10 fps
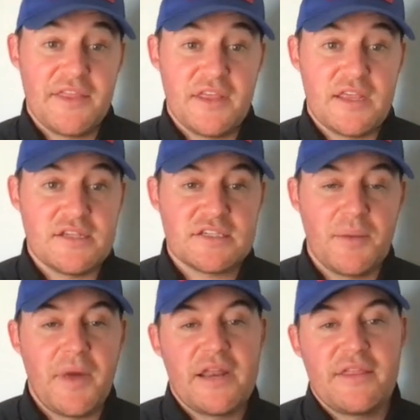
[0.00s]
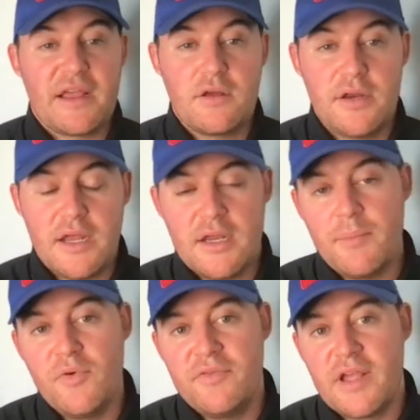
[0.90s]
I think he's somebody that could end
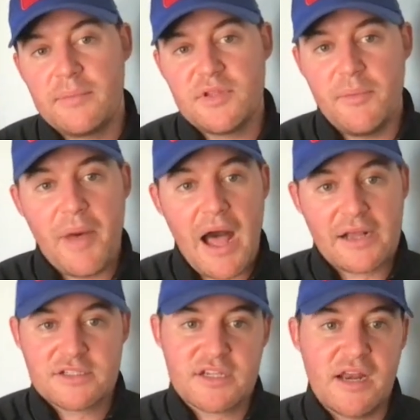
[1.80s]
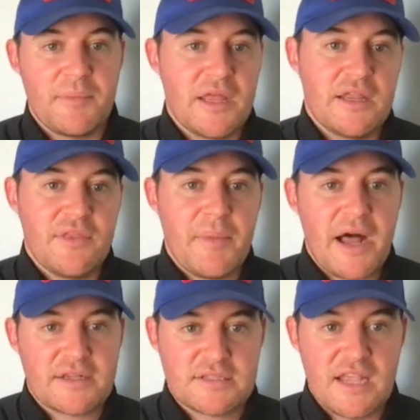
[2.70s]
up moving up to the box, kind of being in the
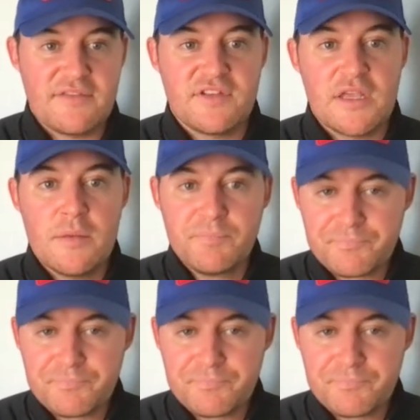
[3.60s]
box safety,